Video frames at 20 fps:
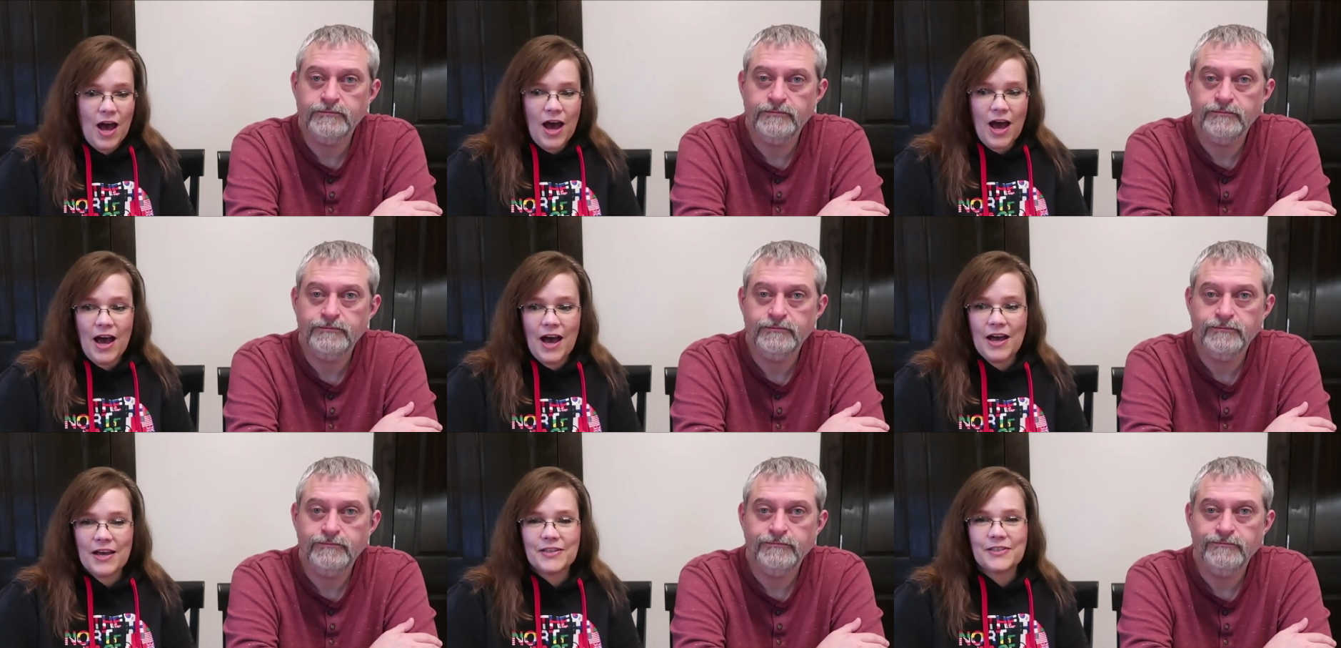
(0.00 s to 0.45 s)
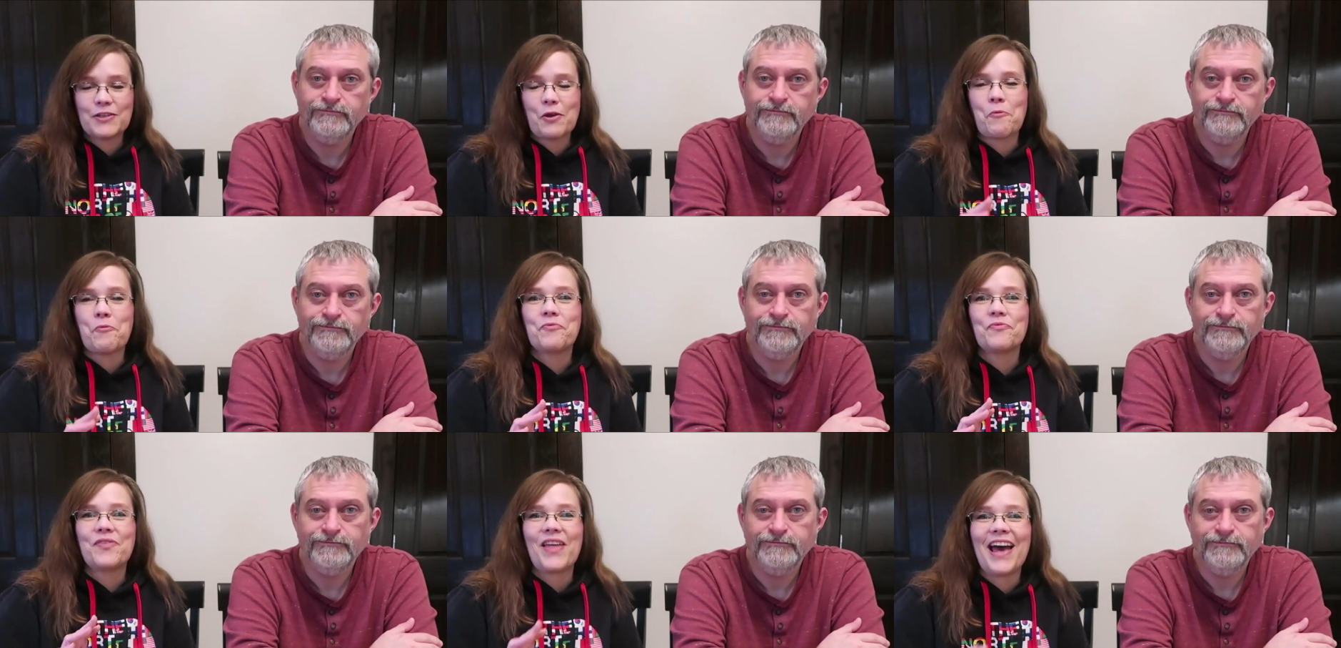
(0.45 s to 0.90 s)
Speaker 1: Uh,
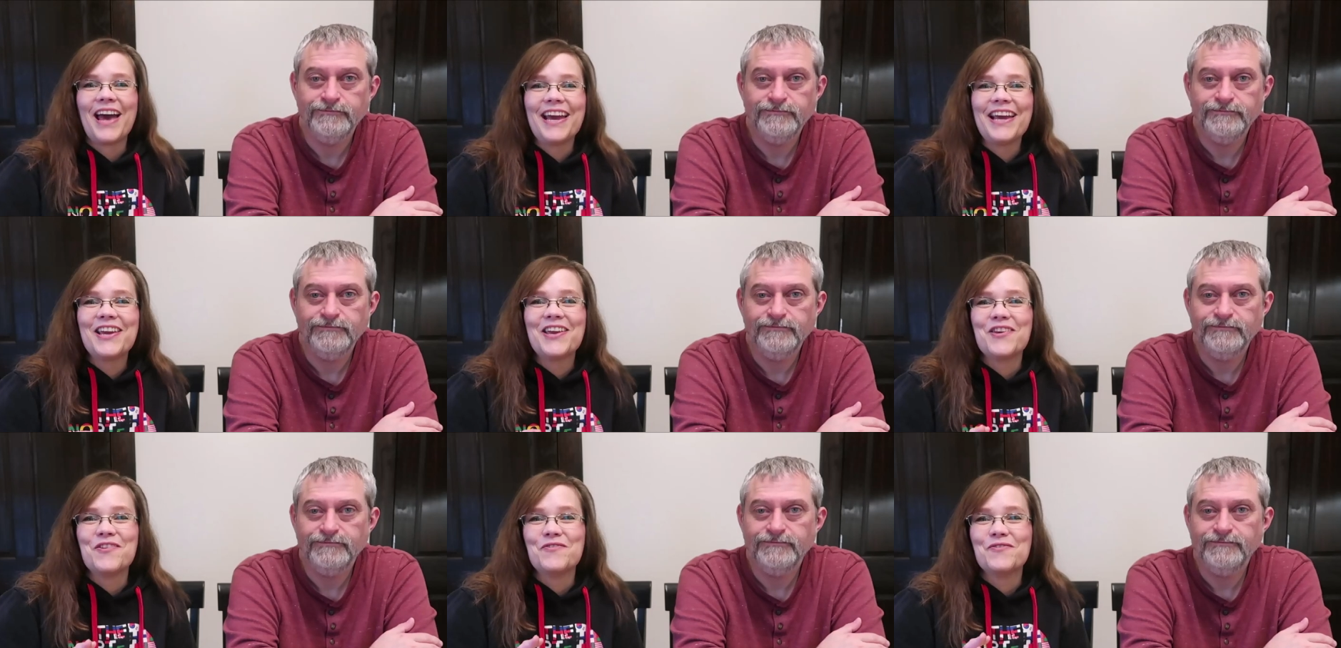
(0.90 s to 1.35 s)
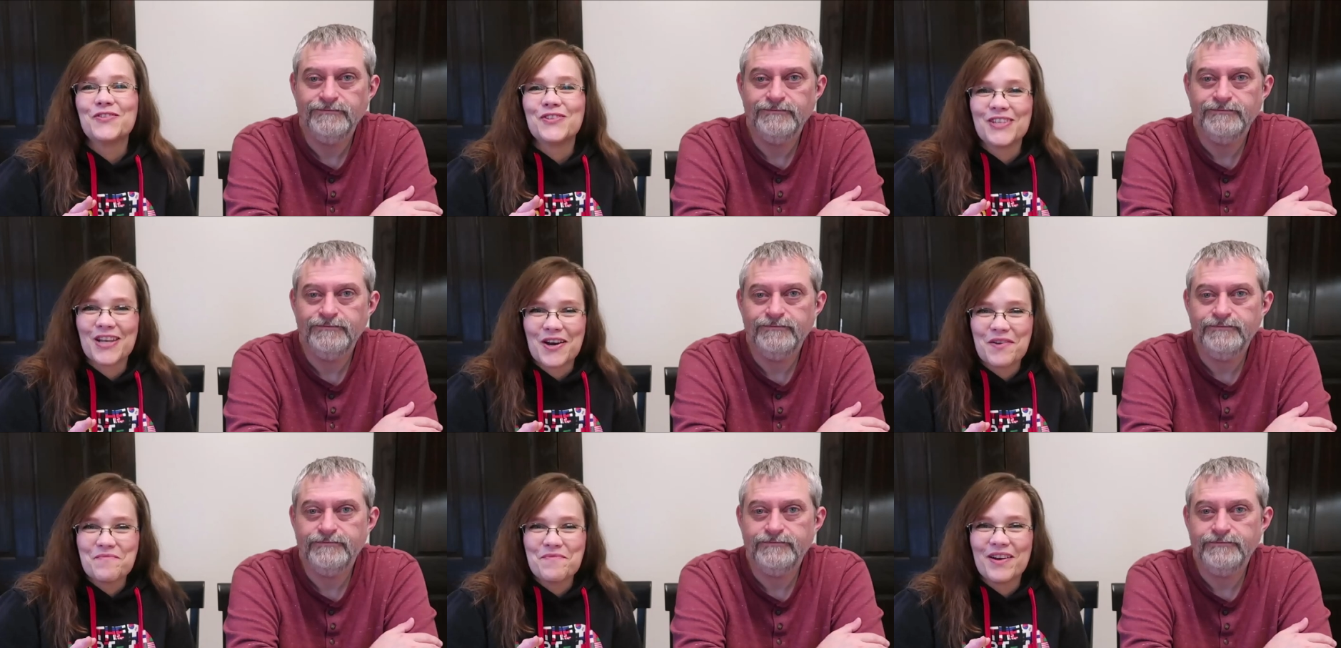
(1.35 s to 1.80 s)
so thank you
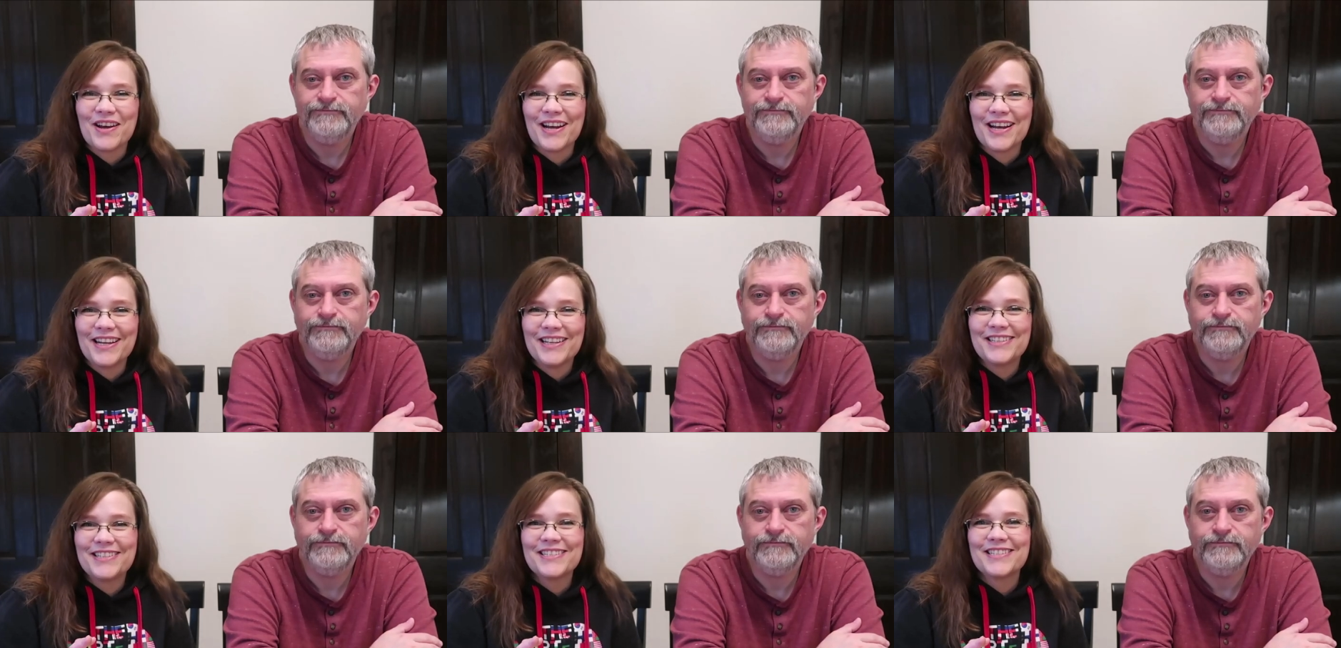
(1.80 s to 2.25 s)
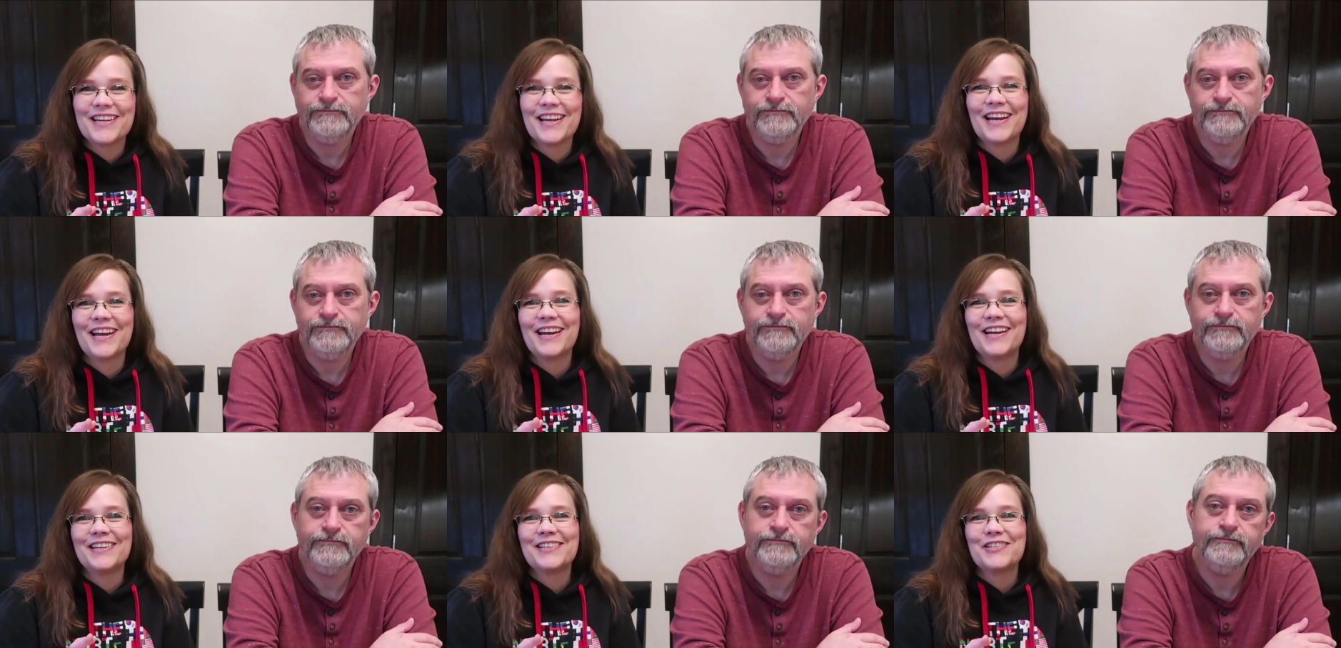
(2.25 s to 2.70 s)
so much
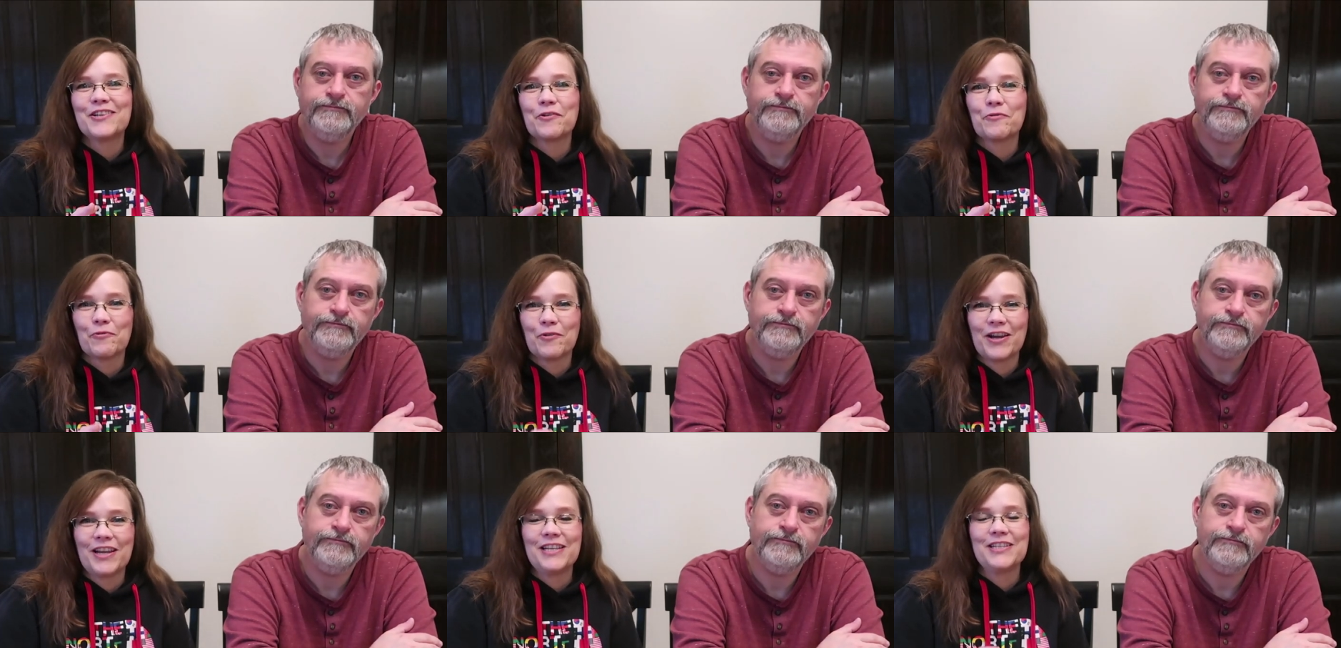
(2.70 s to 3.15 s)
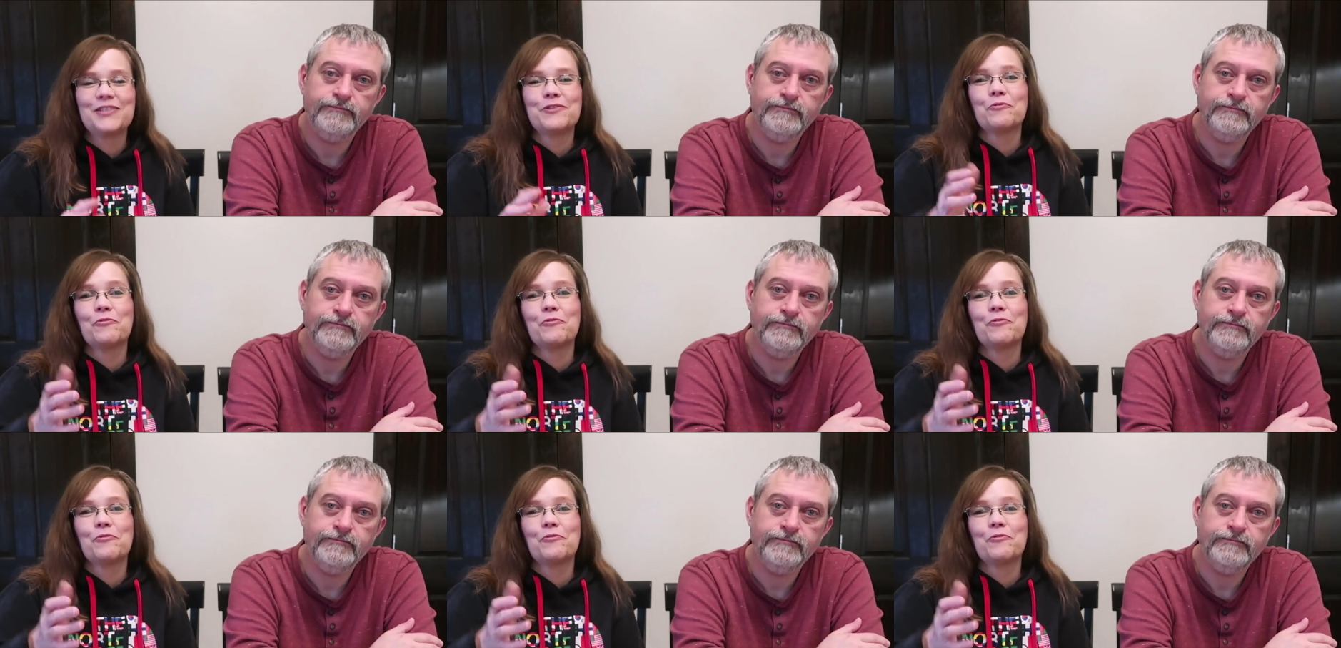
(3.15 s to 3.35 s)
uh, to Reese.